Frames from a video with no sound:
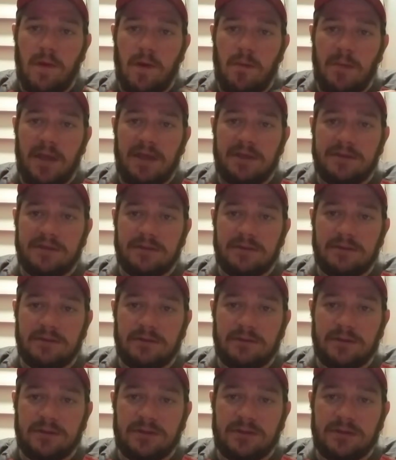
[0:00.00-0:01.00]
Amazing,
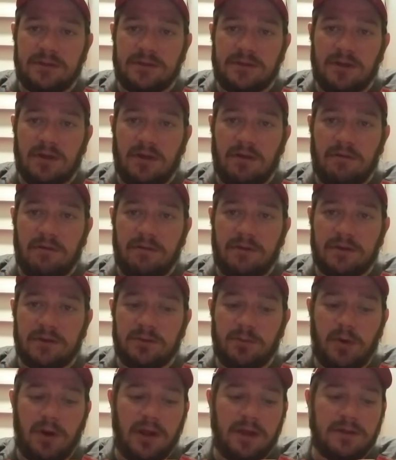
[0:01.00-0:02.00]
delicious cigar for
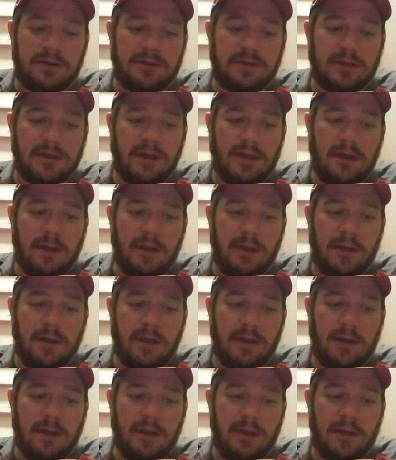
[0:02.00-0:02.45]
its price.